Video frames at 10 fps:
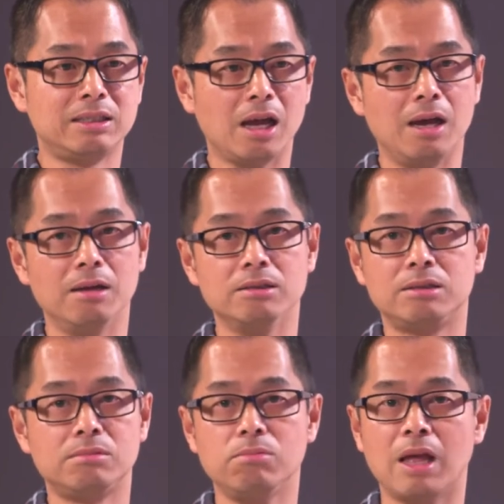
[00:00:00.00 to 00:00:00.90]
uh,
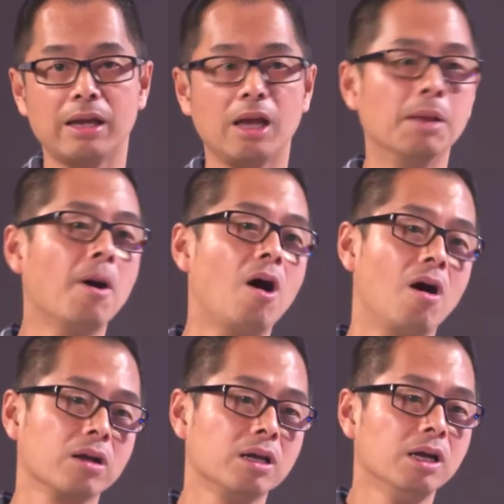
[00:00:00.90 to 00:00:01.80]
like in the
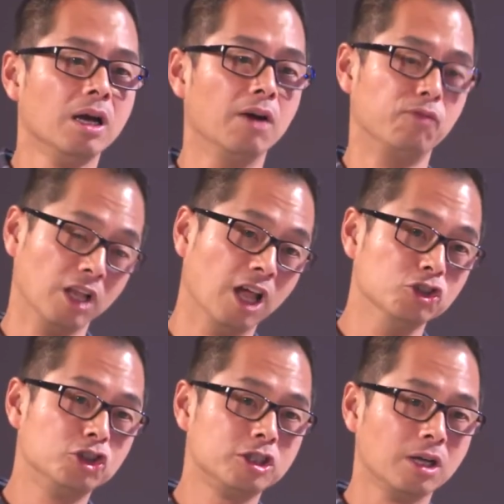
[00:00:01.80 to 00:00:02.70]
park uh, for
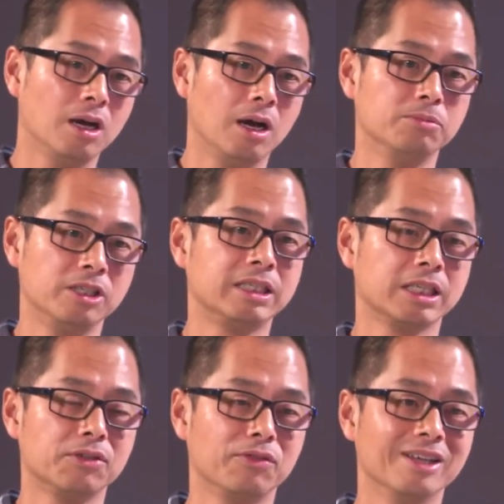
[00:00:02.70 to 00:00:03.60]
lunch, up to
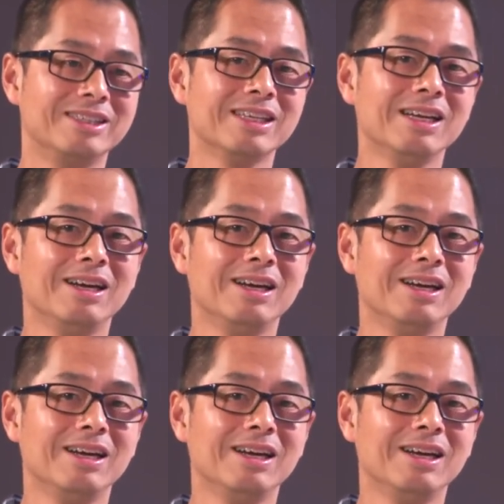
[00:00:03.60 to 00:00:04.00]
six of us.